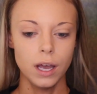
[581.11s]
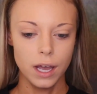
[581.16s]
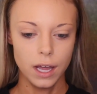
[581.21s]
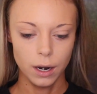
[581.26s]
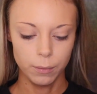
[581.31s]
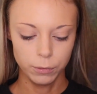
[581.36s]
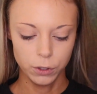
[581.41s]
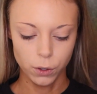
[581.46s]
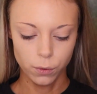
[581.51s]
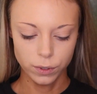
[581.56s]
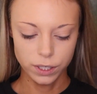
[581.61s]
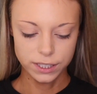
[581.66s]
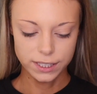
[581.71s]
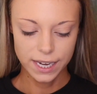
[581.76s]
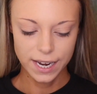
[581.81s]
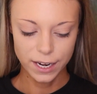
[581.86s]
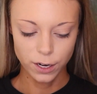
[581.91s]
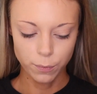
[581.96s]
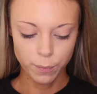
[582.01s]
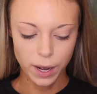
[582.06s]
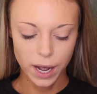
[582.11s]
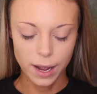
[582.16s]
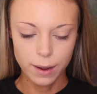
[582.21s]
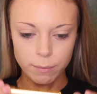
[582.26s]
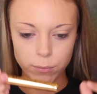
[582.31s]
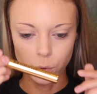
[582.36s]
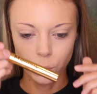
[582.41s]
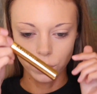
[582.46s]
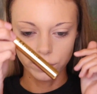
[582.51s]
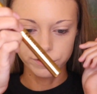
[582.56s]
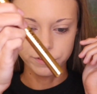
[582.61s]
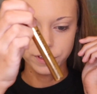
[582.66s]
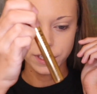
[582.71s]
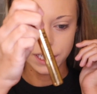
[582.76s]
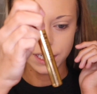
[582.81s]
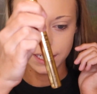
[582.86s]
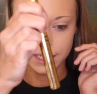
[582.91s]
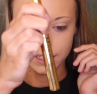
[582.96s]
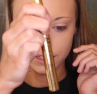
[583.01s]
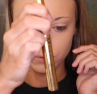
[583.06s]
and I'm going to take my
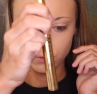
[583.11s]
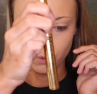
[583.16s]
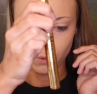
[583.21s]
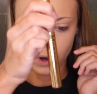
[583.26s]
Morphe